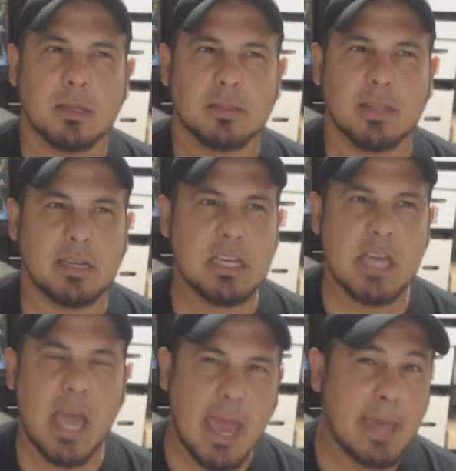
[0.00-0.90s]
that he
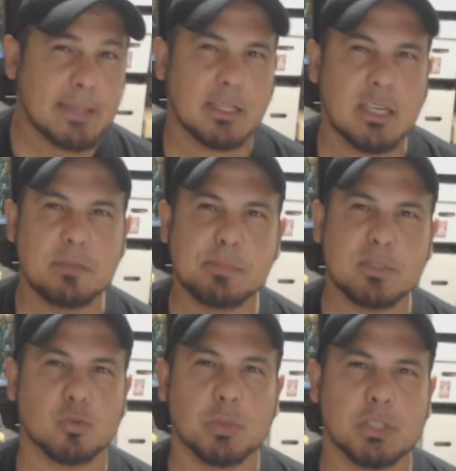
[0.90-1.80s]
had to keep
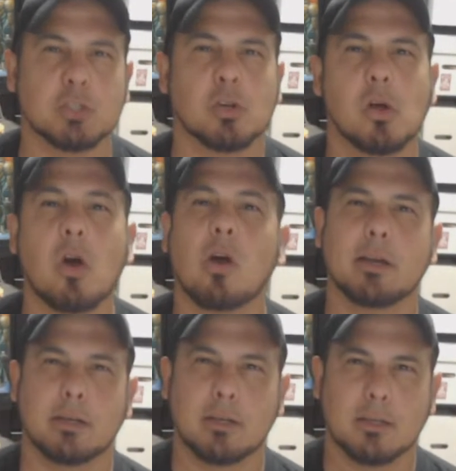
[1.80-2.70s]
his original
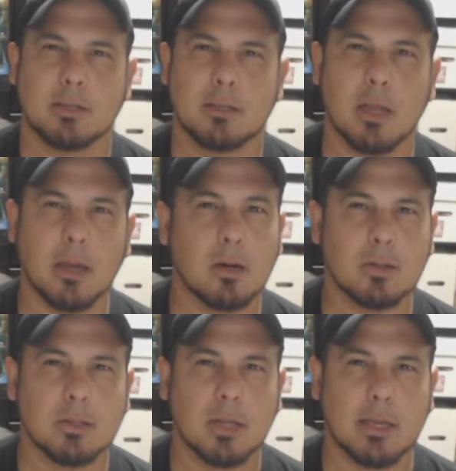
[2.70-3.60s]
art, you
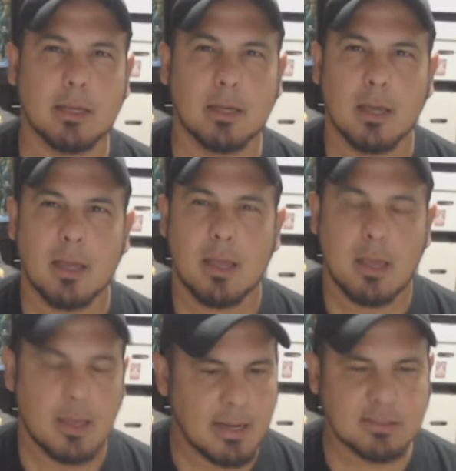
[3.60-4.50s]
know, like,
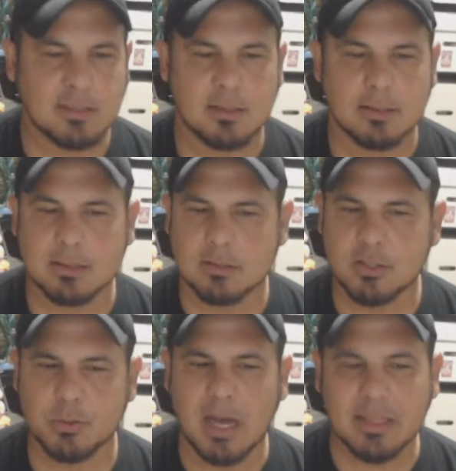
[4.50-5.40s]
and that's another thing
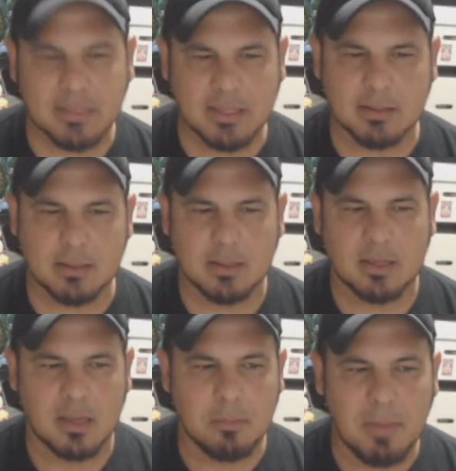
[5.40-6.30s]
too. I think,
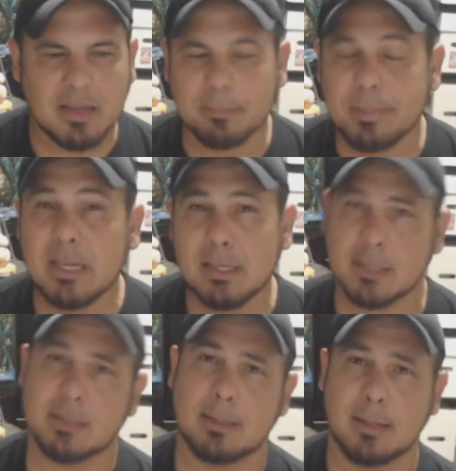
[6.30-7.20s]
in my
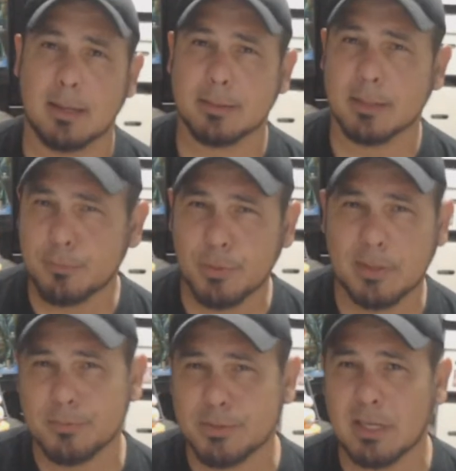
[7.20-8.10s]
opinion, I think
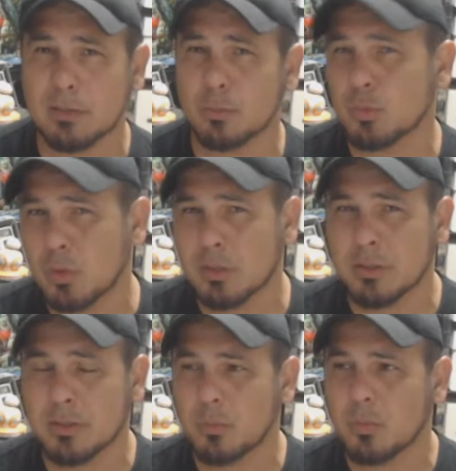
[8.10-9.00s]
Frank Frazetta was one
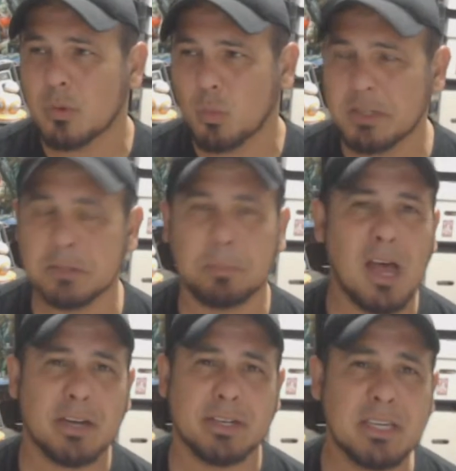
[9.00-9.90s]
of the
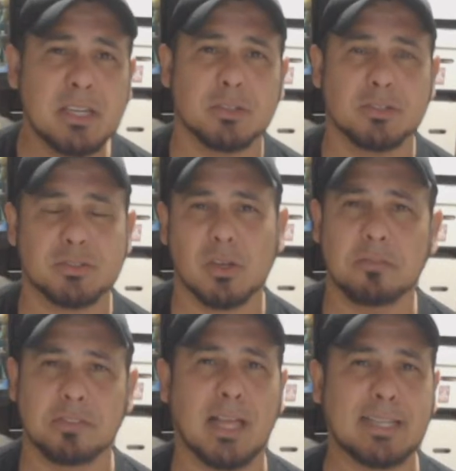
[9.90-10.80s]
pioneers
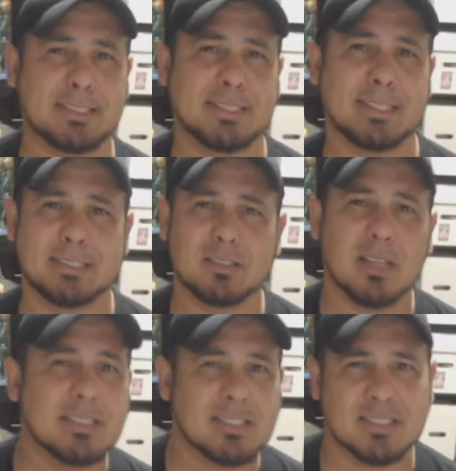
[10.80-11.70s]
of
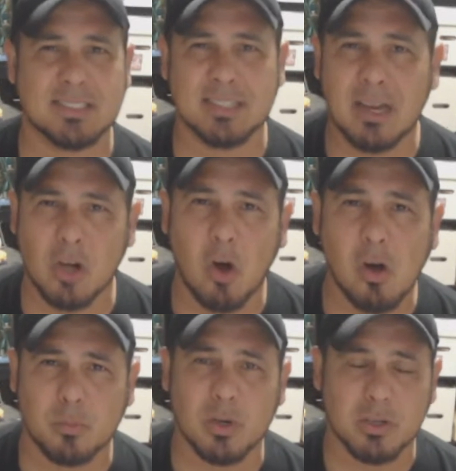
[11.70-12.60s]
licensing out
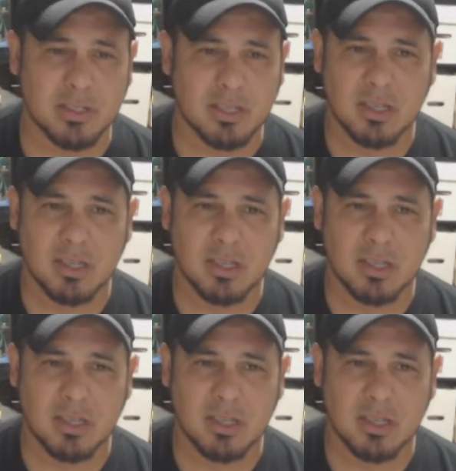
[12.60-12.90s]
artwork.